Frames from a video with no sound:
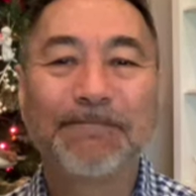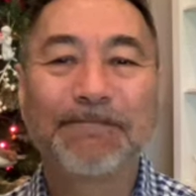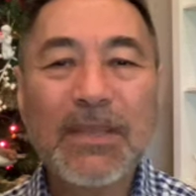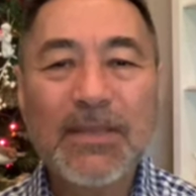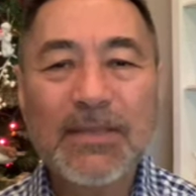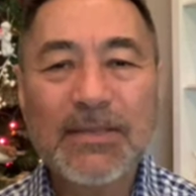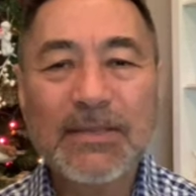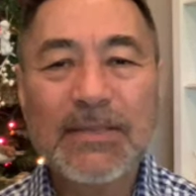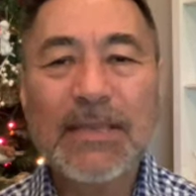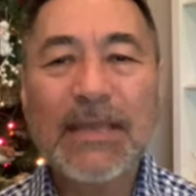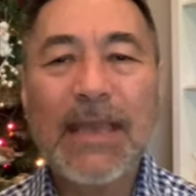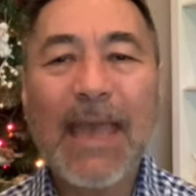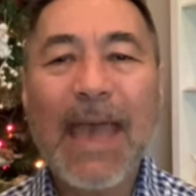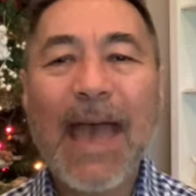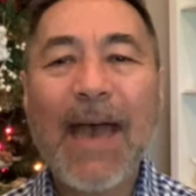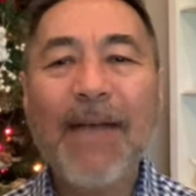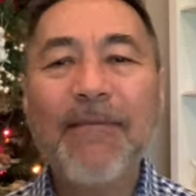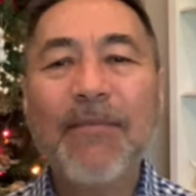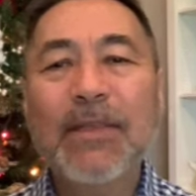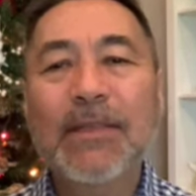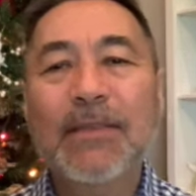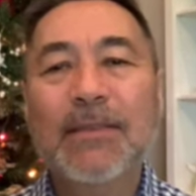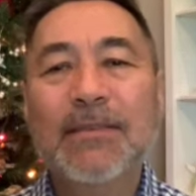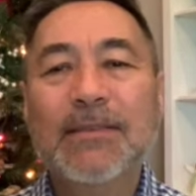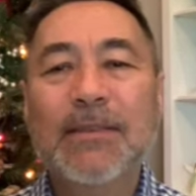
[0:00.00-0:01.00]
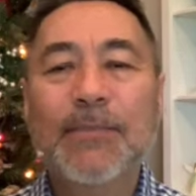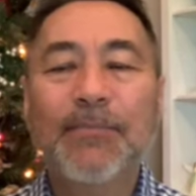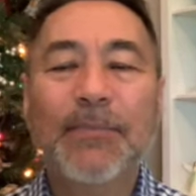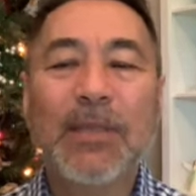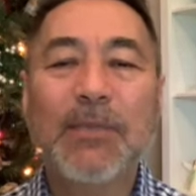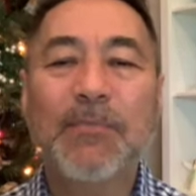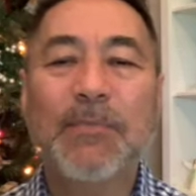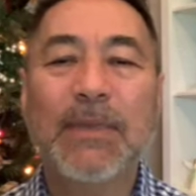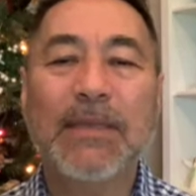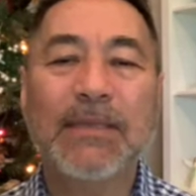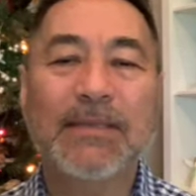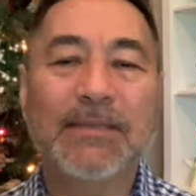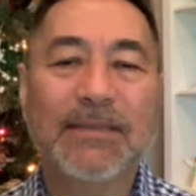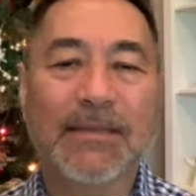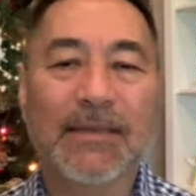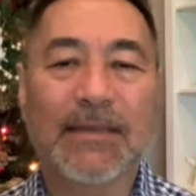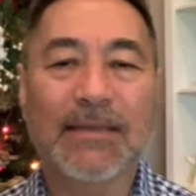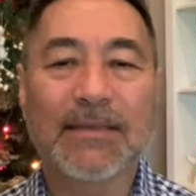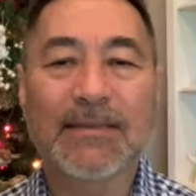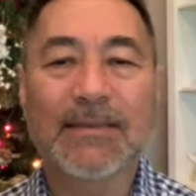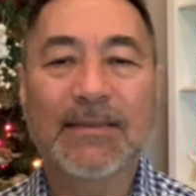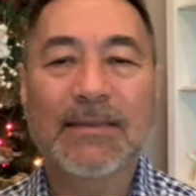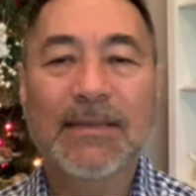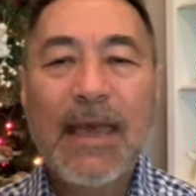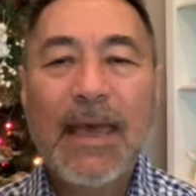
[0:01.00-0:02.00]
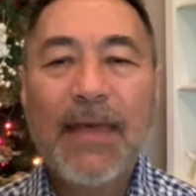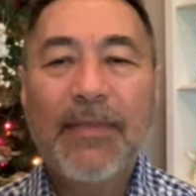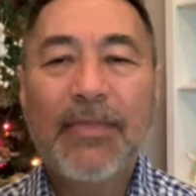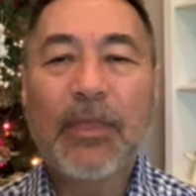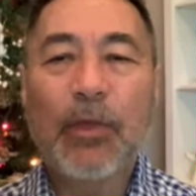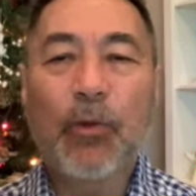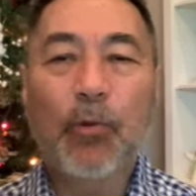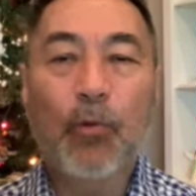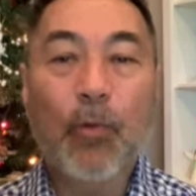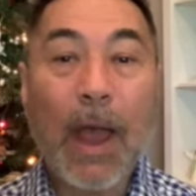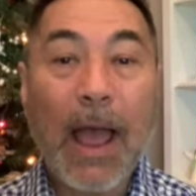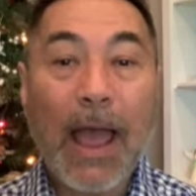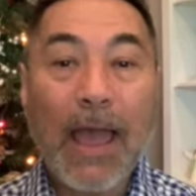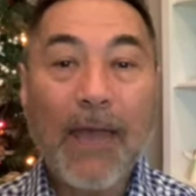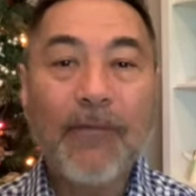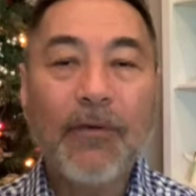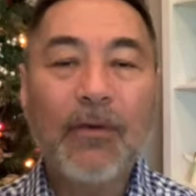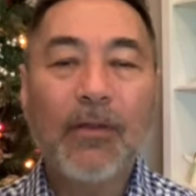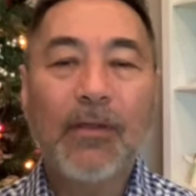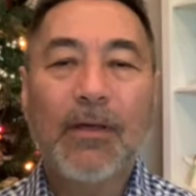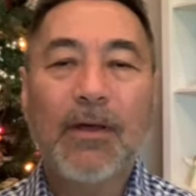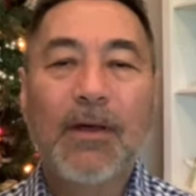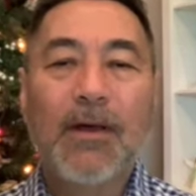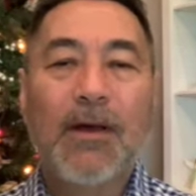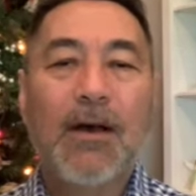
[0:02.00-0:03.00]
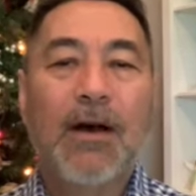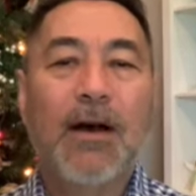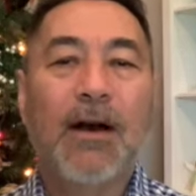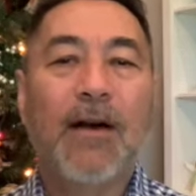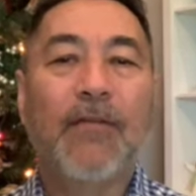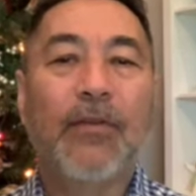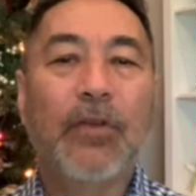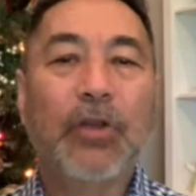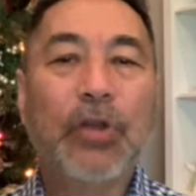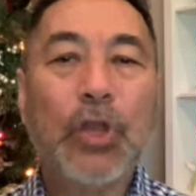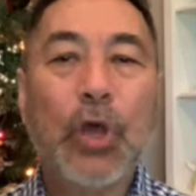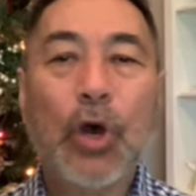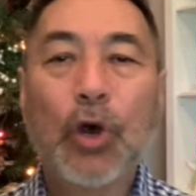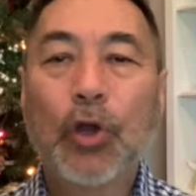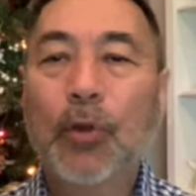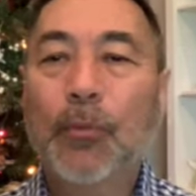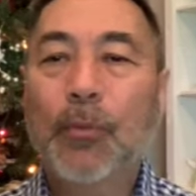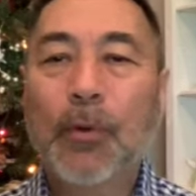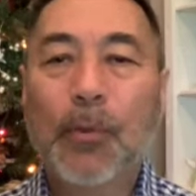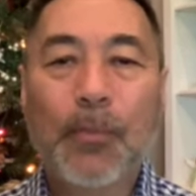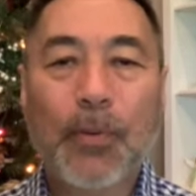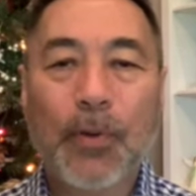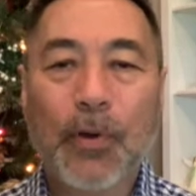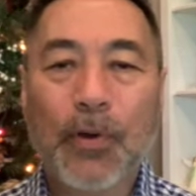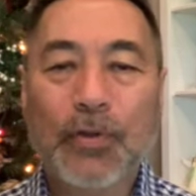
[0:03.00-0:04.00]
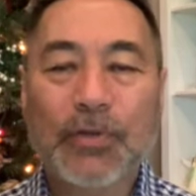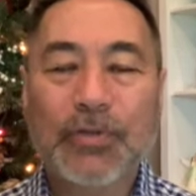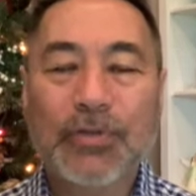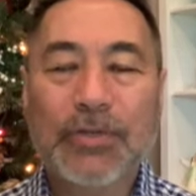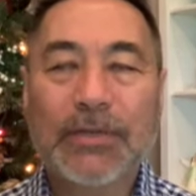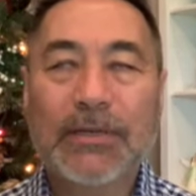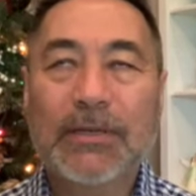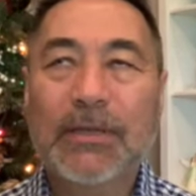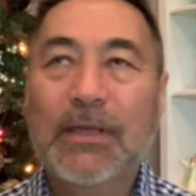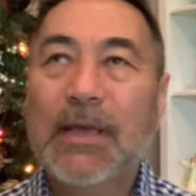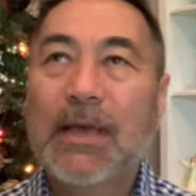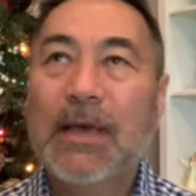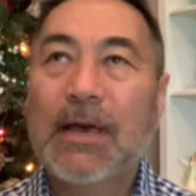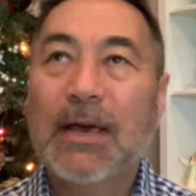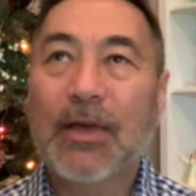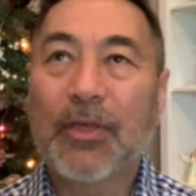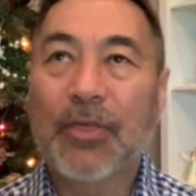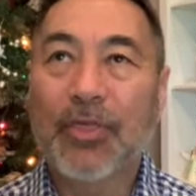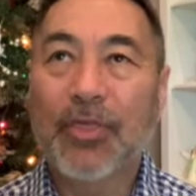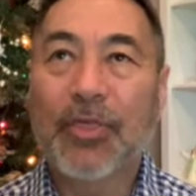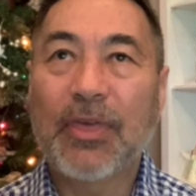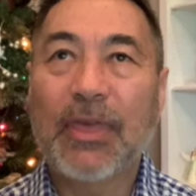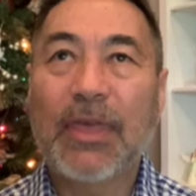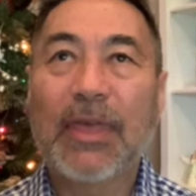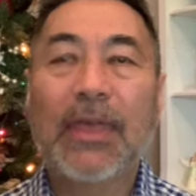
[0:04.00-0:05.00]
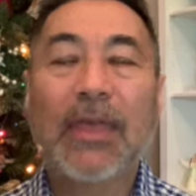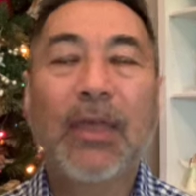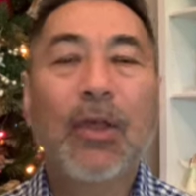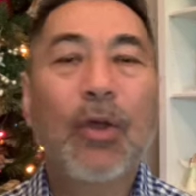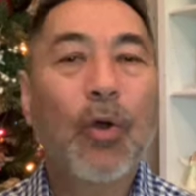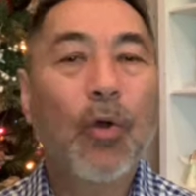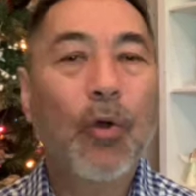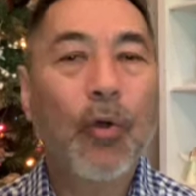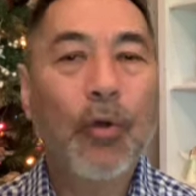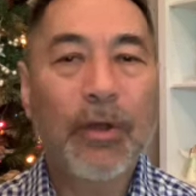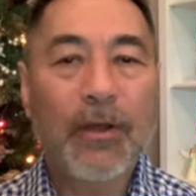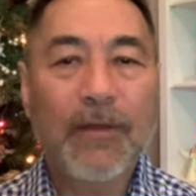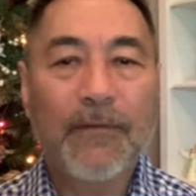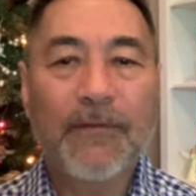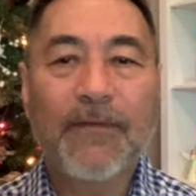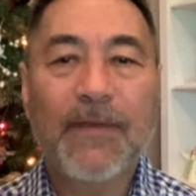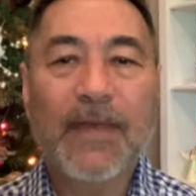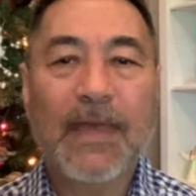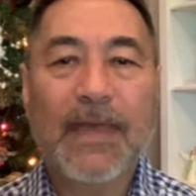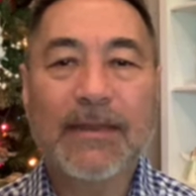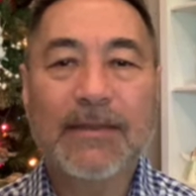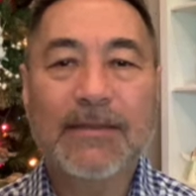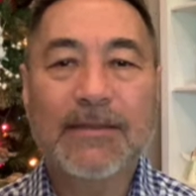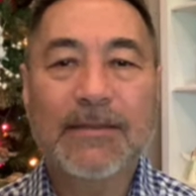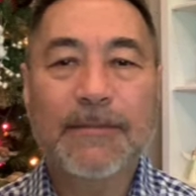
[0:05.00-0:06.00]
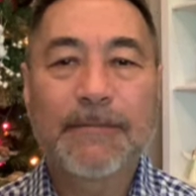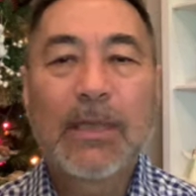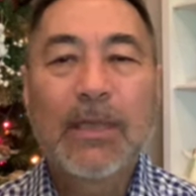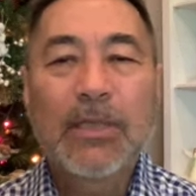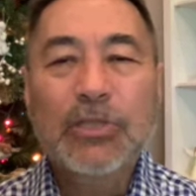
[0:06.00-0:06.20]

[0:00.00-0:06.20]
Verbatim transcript: You see, Advent simply means this the arrival of a notable person, a thing, or an event.